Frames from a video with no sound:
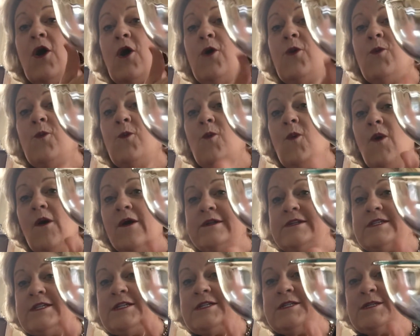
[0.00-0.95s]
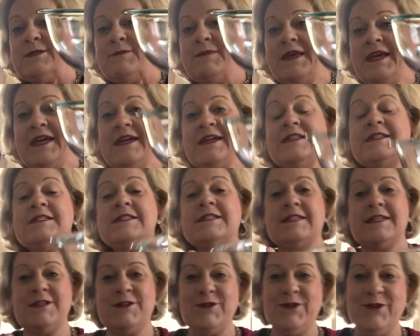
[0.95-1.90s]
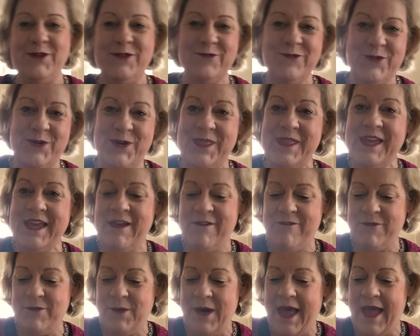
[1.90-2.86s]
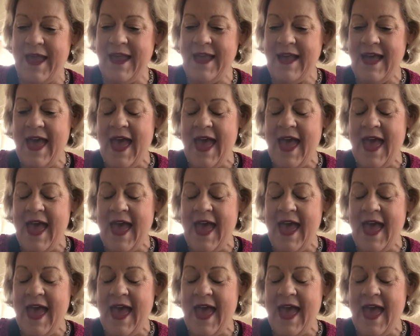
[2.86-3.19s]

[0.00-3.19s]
who wanted to be considered for the giveaway.